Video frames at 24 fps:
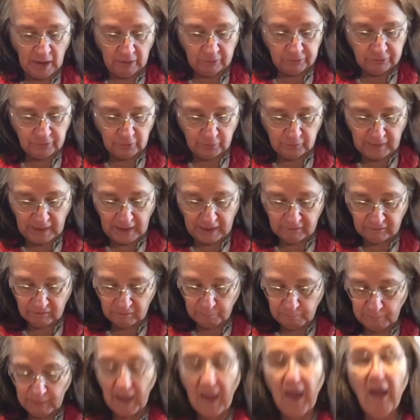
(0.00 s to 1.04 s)
So
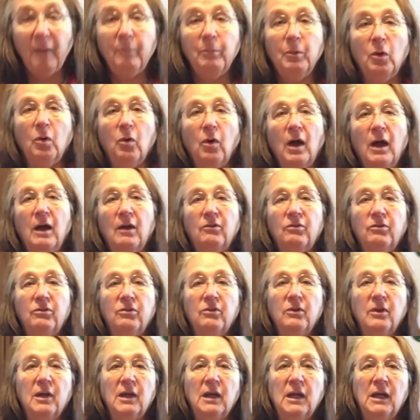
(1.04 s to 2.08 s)
that's
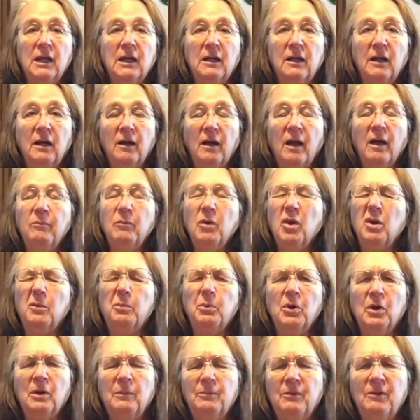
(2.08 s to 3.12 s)
peppergrass, and I'm going
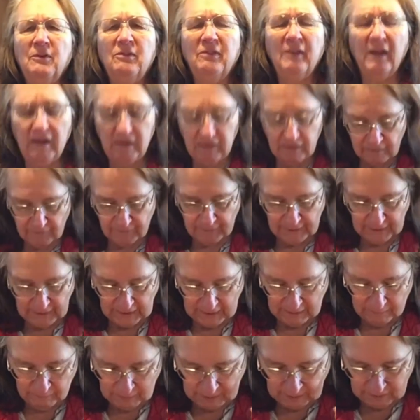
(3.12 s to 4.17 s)
to put up the scientific
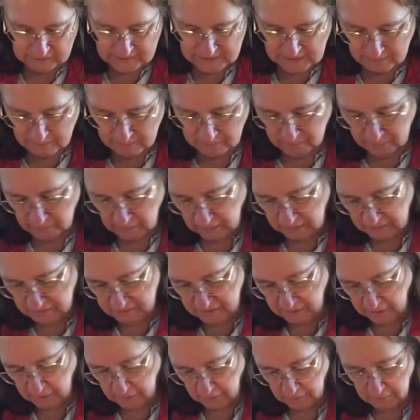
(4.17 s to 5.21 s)
name because I'm a
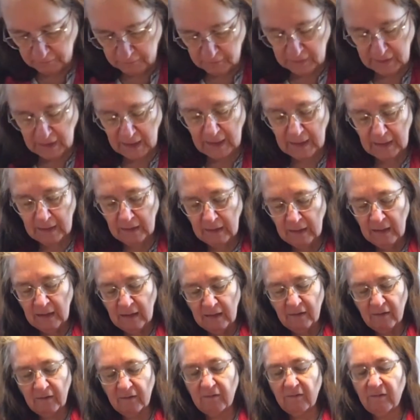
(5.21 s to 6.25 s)
stickler for that.
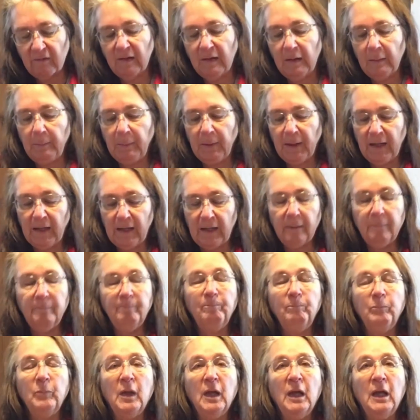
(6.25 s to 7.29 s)
It's Lepidium.
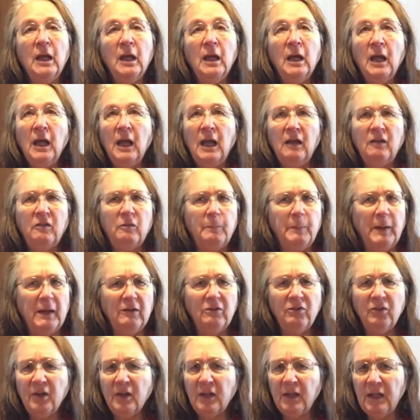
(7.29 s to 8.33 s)
It's
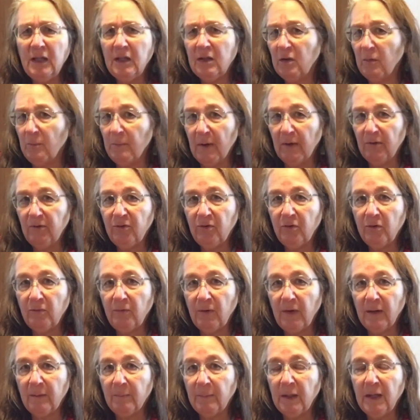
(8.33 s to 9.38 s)
basically in the mustard
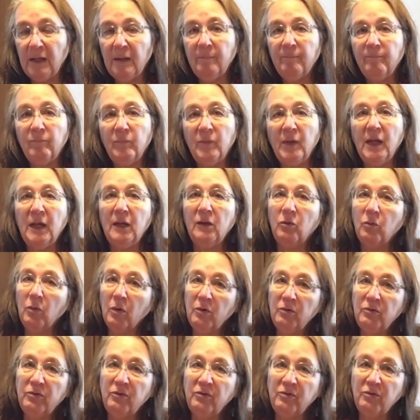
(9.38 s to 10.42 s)
family. It
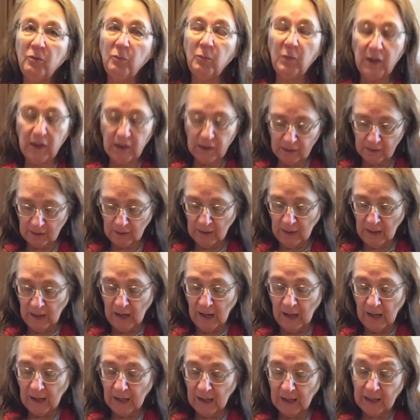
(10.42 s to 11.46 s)
grows as a weed.
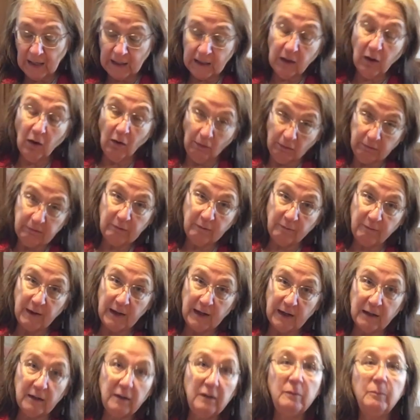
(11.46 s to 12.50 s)
I
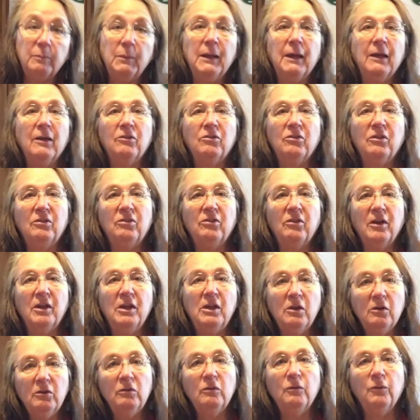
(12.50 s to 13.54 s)
cultivate it because it's a
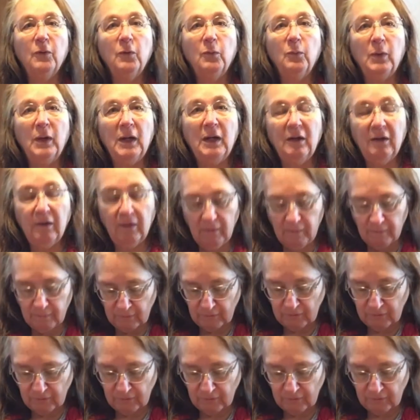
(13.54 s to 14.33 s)
useful weed.